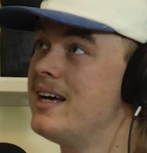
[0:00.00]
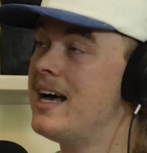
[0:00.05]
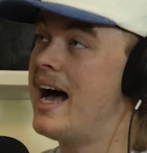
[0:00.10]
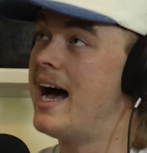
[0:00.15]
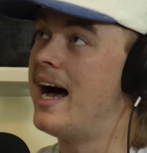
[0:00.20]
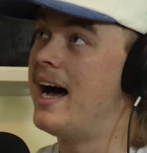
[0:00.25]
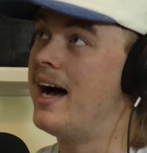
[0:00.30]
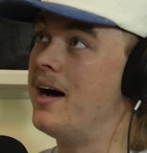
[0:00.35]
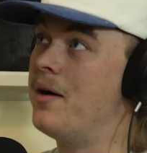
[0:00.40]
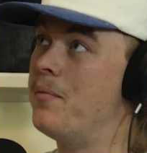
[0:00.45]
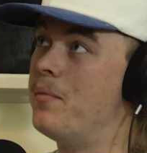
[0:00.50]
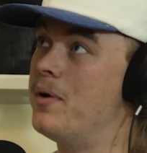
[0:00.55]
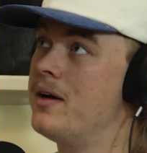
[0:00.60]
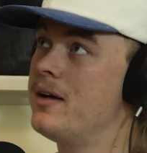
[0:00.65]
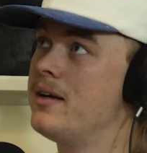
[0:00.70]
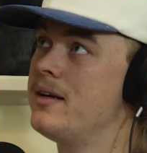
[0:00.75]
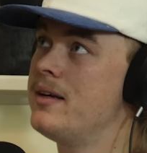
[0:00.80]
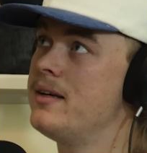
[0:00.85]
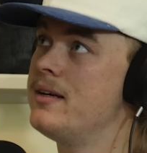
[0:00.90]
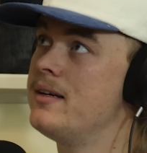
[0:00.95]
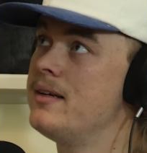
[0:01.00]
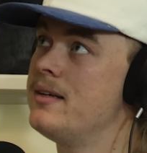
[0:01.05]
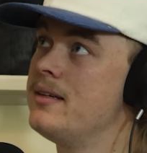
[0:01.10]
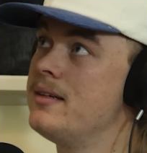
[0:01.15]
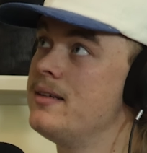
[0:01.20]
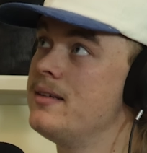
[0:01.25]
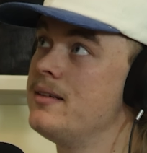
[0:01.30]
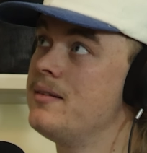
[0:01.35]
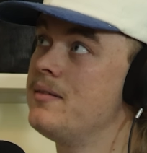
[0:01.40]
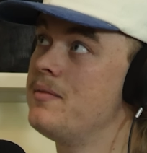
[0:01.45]

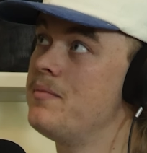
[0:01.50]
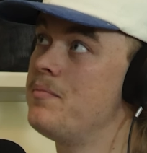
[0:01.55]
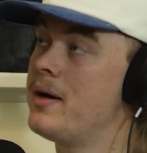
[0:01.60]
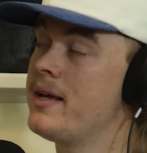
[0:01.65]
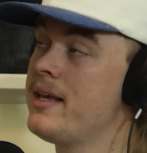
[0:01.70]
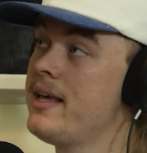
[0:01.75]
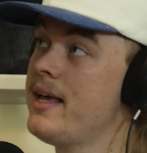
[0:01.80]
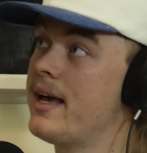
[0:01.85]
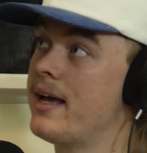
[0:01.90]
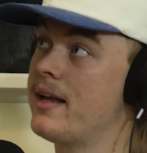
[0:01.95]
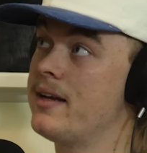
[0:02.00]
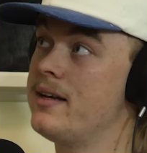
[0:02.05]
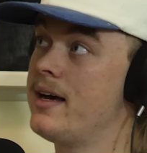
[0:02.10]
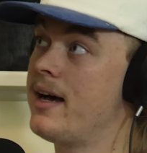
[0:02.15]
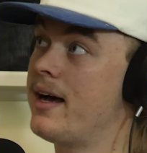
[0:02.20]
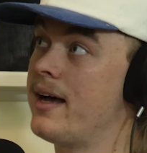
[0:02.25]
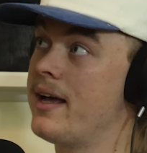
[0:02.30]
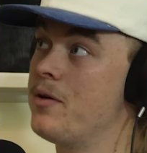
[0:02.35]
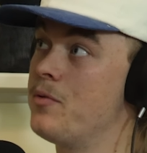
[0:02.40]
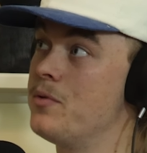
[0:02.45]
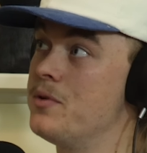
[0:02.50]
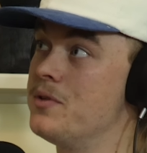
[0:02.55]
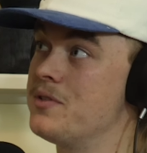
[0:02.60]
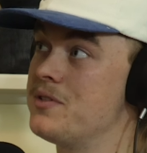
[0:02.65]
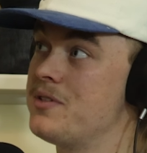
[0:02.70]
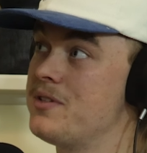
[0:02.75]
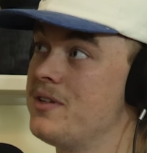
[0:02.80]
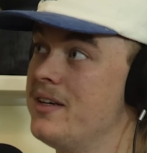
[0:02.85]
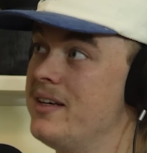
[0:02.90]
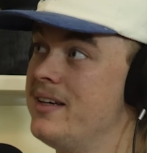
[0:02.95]
But yeah, it
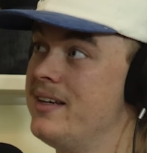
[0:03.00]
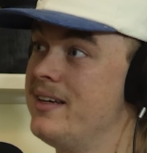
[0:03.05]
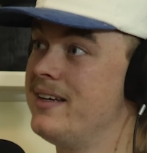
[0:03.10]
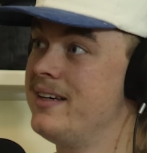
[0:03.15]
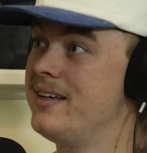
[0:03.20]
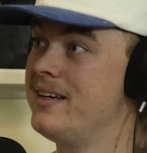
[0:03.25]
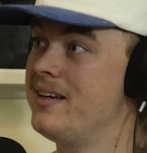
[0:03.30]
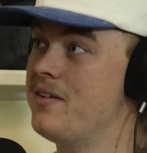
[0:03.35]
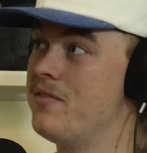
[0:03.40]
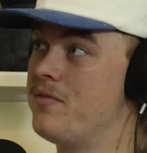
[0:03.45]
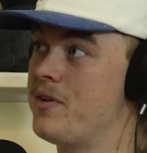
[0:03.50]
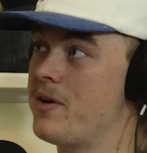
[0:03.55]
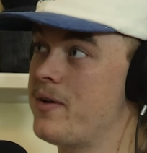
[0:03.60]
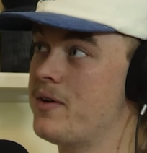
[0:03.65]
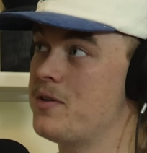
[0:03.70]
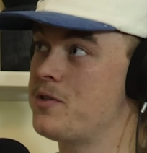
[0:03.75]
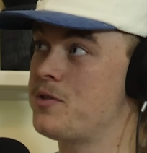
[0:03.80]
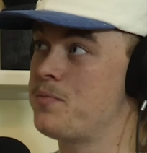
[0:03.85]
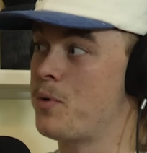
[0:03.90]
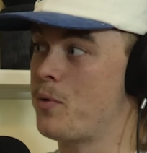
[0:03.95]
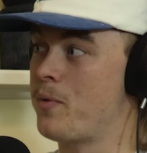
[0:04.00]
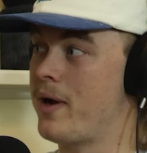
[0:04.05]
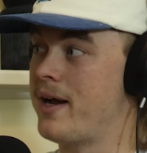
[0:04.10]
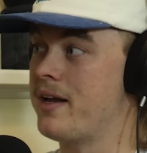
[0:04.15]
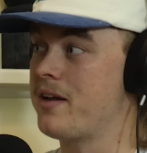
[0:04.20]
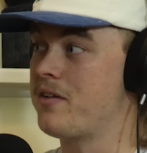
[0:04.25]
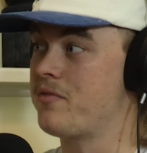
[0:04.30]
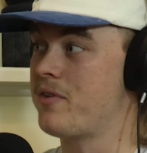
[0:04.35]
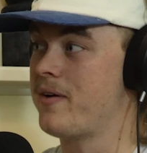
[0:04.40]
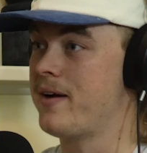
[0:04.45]
was very
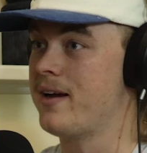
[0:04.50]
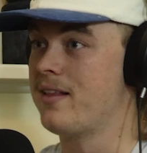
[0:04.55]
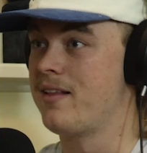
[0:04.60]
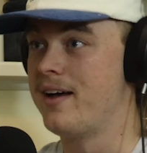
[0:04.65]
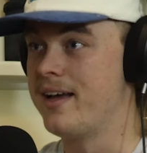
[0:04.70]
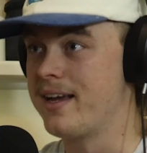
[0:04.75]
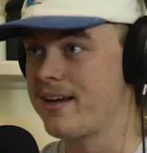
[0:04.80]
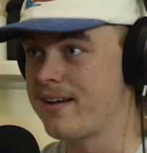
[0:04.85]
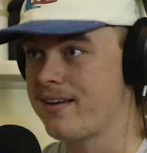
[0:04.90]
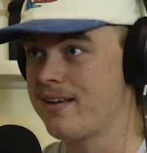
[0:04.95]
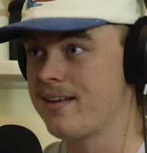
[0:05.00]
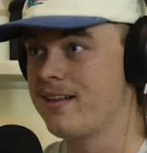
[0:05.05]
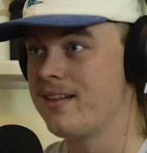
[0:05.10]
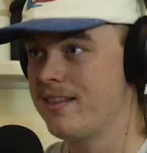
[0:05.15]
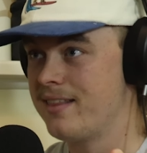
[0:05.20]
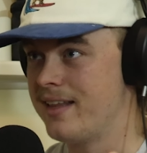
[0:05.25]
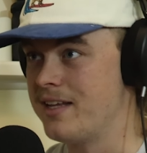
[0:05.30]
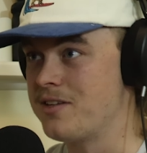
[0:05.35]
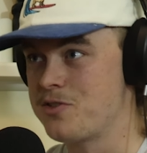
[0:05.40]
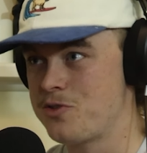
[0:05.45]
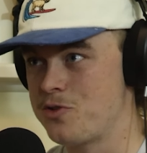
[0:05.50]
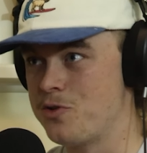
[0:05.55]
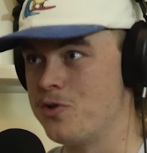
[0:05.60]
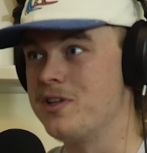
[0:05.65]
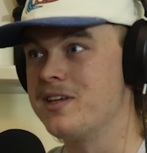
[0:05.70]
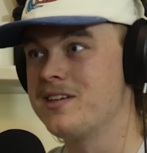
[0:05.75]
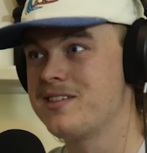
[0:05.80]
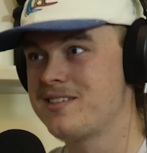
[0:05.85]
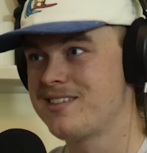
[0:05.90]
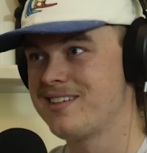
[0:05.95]
sporadic, very like, let's do
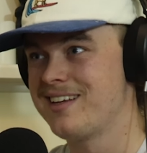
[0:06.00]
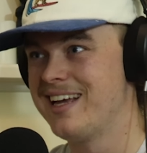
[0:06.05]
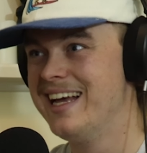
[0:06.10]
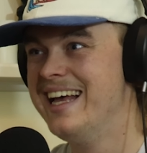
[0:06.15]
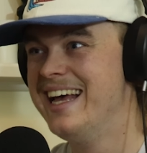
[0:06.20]
this.